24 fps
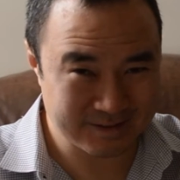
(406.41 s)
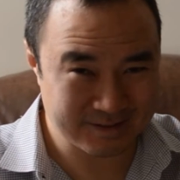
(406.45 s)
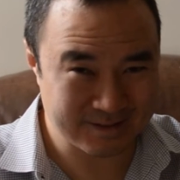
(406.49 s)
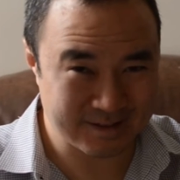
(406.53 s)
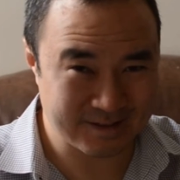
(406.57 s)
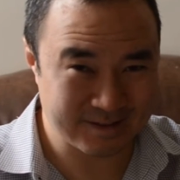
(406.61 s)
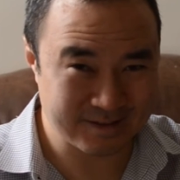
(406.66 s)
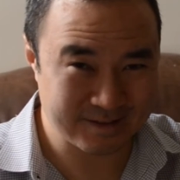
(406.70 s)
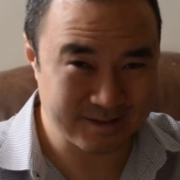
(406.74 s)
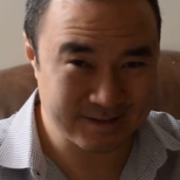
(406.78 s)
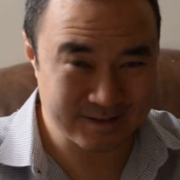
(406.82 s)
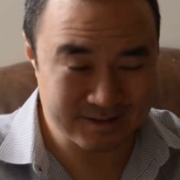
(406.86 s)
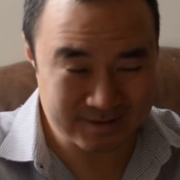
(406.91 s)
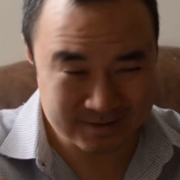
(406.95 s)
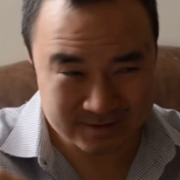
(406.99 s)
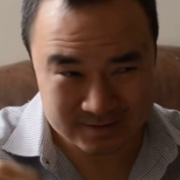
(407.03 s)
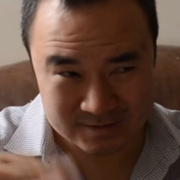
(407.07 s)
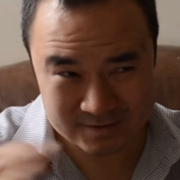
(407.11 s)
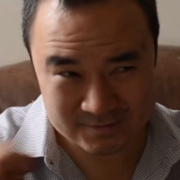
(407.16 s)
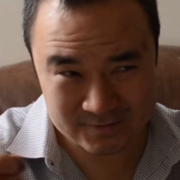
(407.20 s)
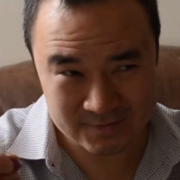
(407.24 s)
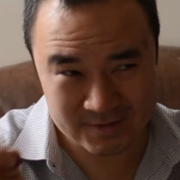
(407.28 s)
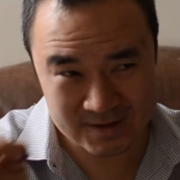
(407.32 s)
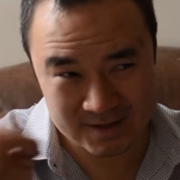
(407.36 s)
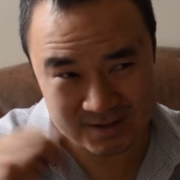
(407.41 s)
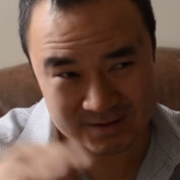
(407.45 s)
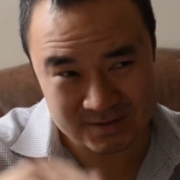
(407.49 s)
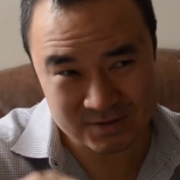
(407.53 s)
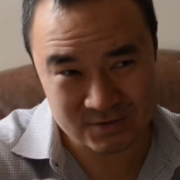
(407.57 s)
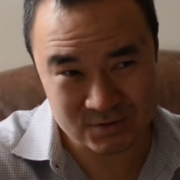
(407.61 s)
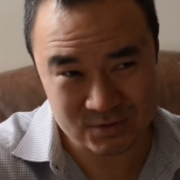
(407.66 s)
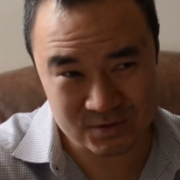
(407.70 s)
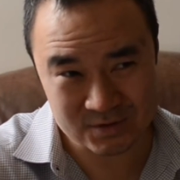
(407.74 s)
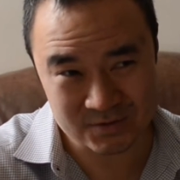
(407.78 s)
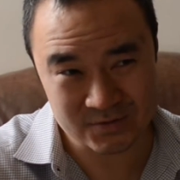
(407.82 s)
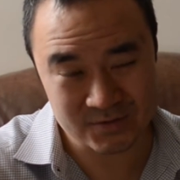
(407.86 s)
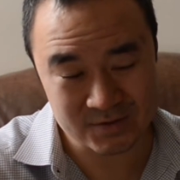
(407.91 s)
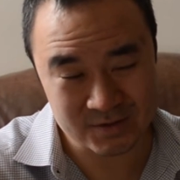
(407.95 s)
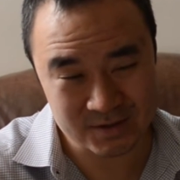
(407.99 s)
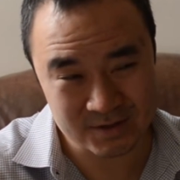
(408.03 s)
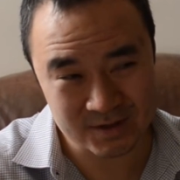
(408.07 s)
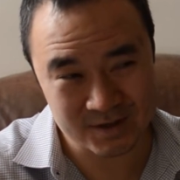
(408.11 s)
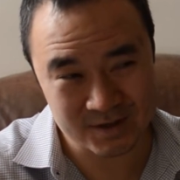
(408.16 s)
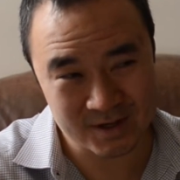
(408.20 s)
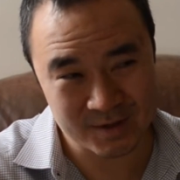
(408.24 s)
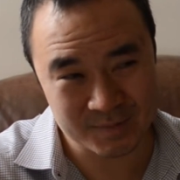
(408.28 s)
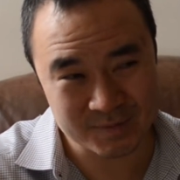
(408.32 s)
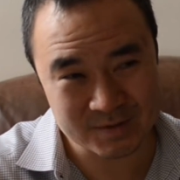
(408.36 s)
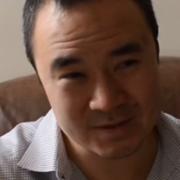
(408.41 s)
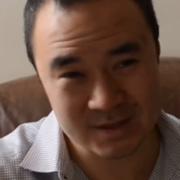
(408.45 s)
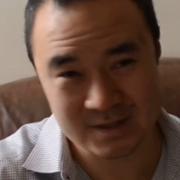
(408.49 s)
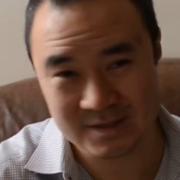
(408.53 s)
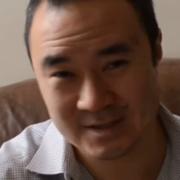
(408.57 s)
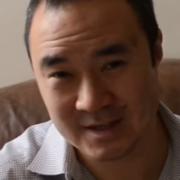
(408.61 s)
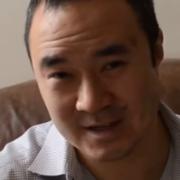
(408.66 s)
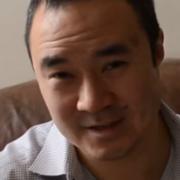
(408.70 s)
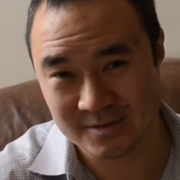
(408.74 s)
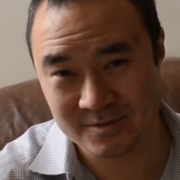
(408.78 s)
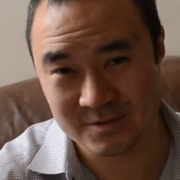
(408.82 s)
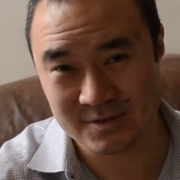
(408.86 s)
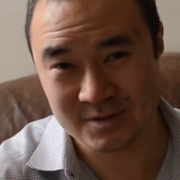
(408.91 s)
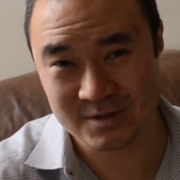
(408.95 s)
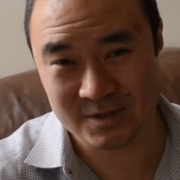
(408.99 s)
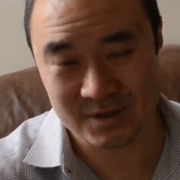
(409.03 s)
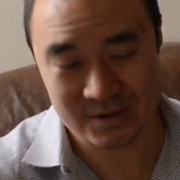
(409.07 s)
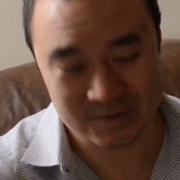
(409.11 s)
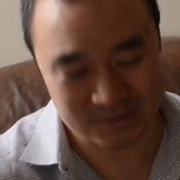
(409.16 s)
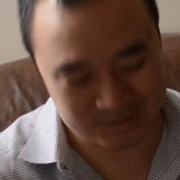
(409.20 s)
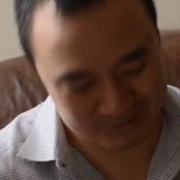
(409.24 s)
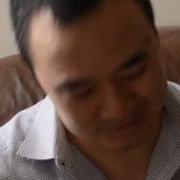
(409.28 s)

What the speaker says: sense. Fa is a sort of upside down so.